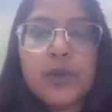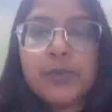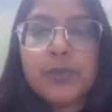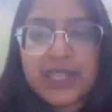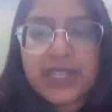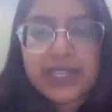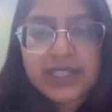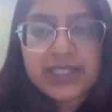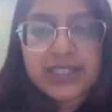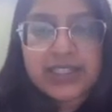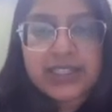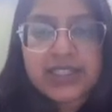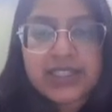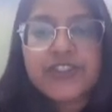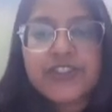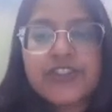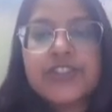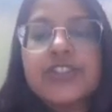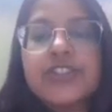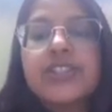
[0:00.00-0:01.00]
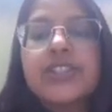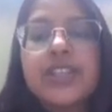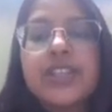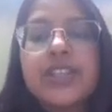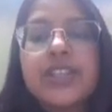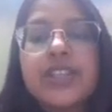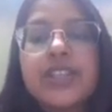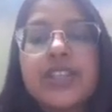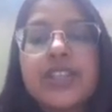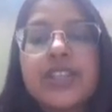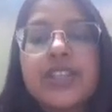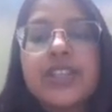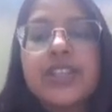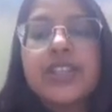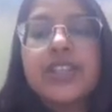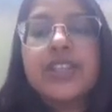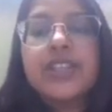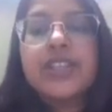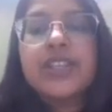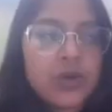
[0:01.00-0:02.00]
about making decisions, there need
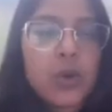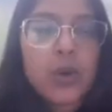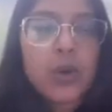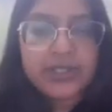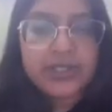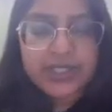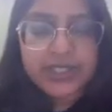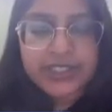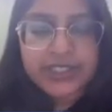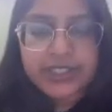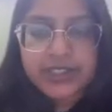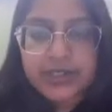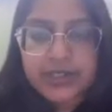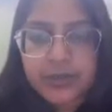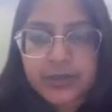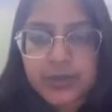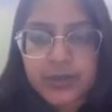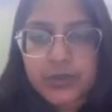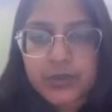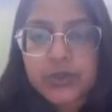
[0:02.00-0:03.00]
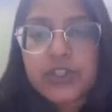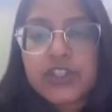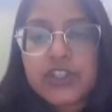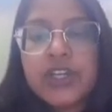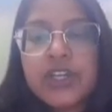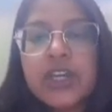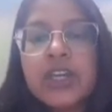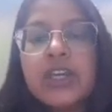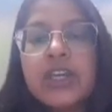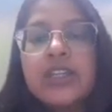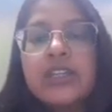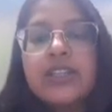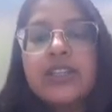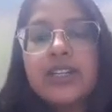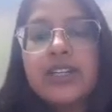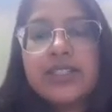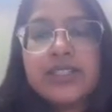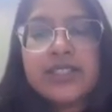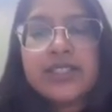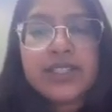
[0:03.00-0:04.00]
to be a coordinated approach.
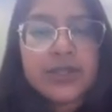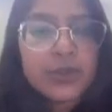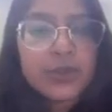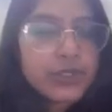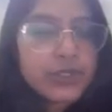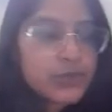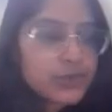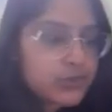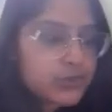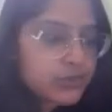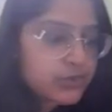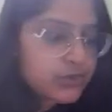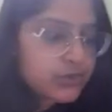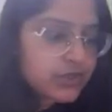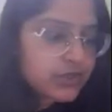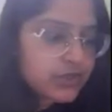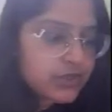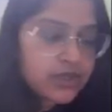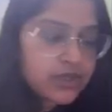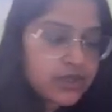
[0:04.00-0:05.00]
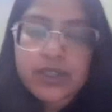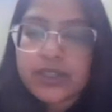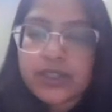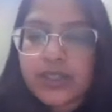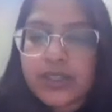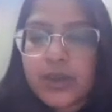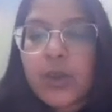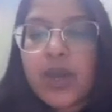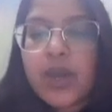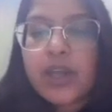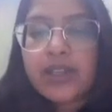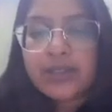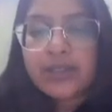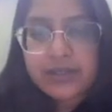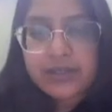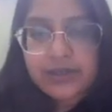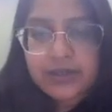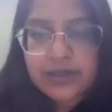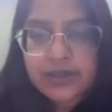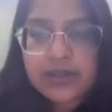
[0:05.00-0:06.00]
That is, they're going to
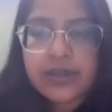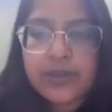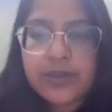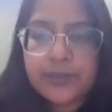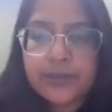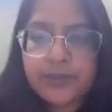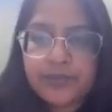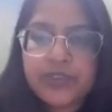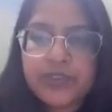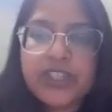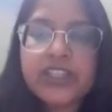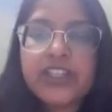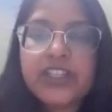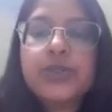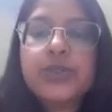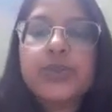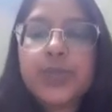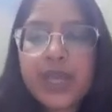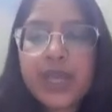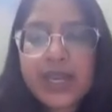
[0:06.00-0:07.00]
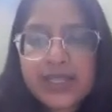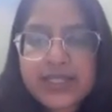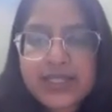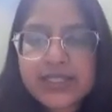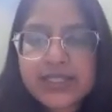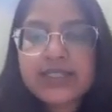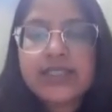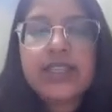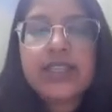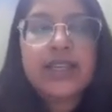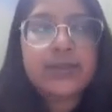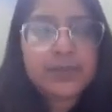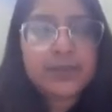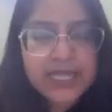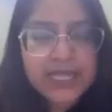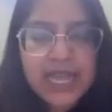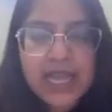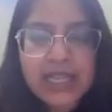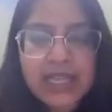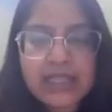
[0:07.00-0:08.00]
require, they need to liaison
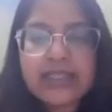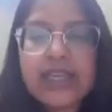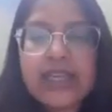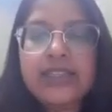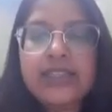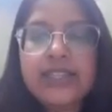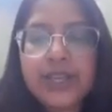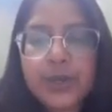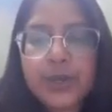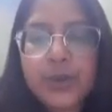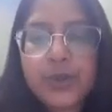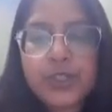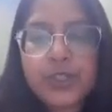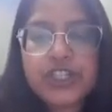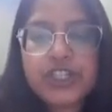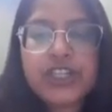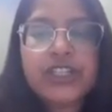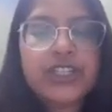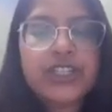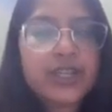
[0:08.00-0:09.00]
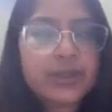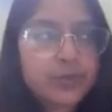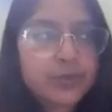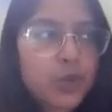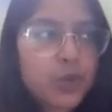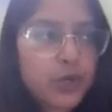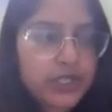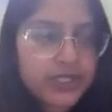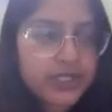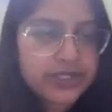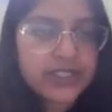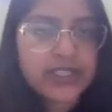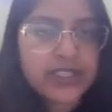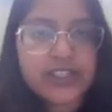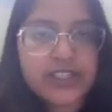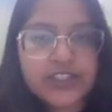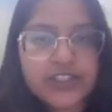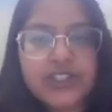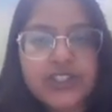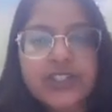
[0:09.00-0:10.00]
and plan and negotiate and broaden
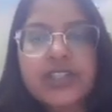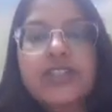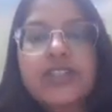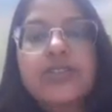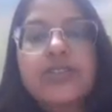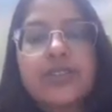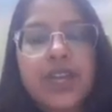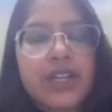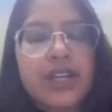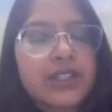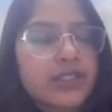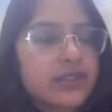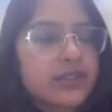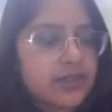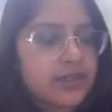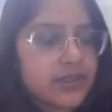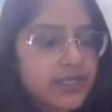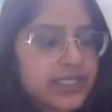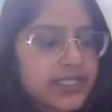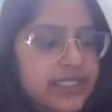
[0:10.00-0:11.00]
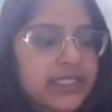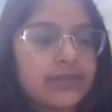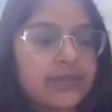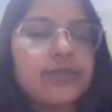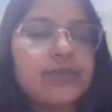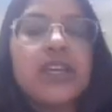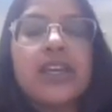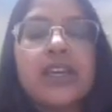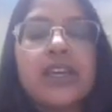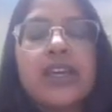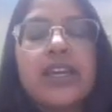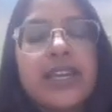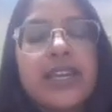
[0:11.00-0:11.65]
their agenda so that the team